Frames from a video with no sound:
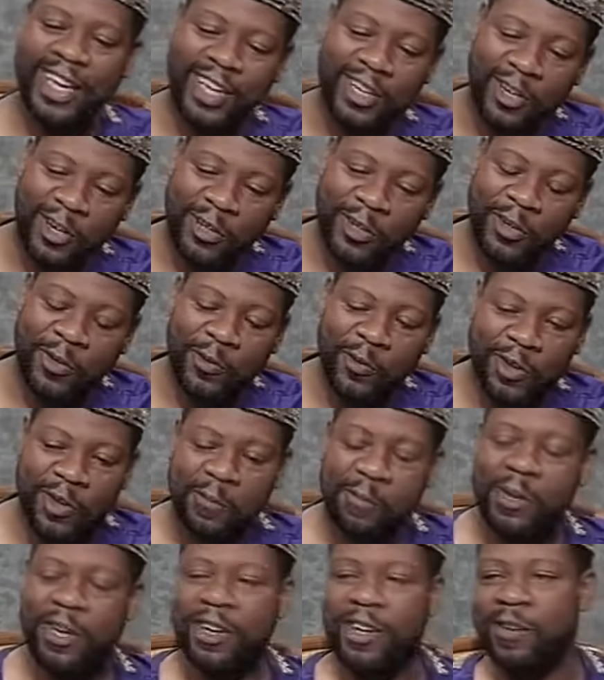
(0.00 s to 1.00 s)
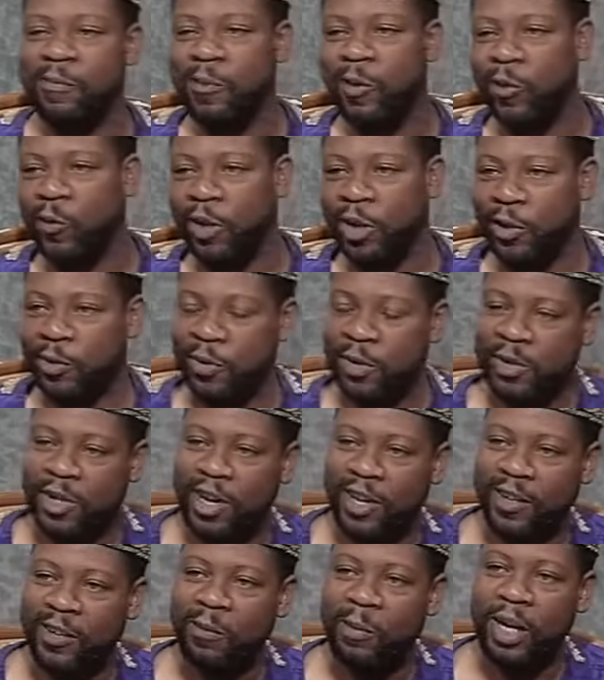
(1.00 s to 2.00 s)
Doctor, you want to pick up on what you were
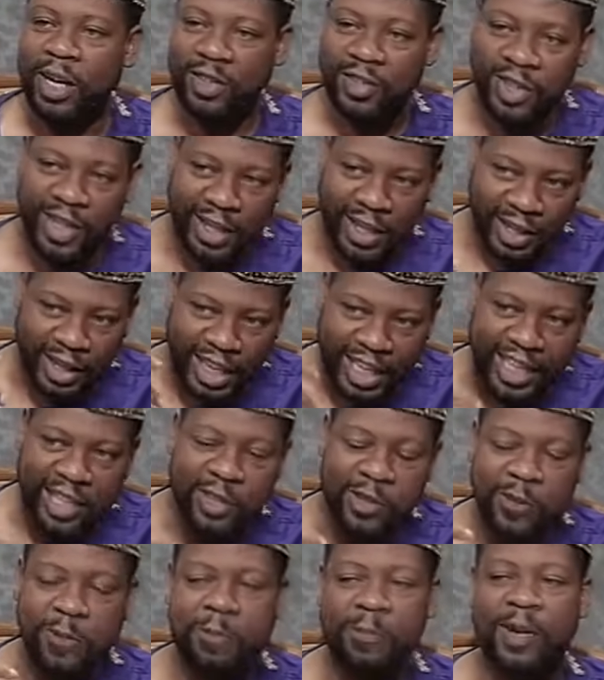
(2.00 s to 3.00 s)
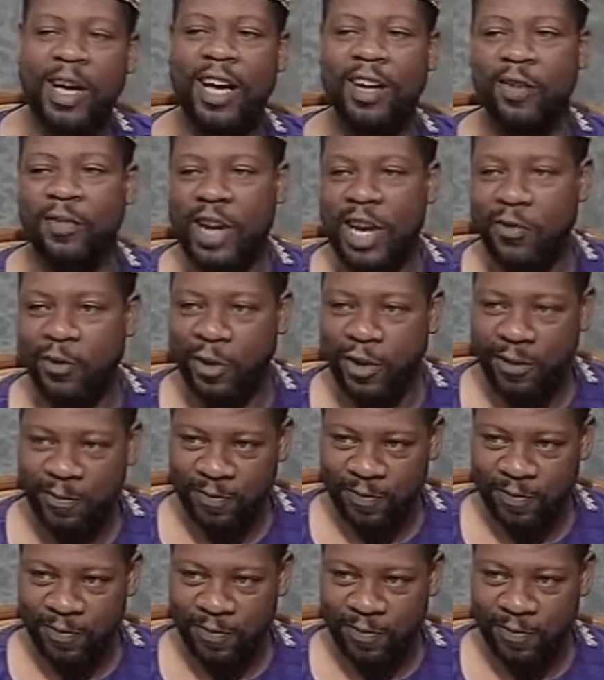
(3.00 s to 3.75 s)
talking about, taking Egypt out of Africa?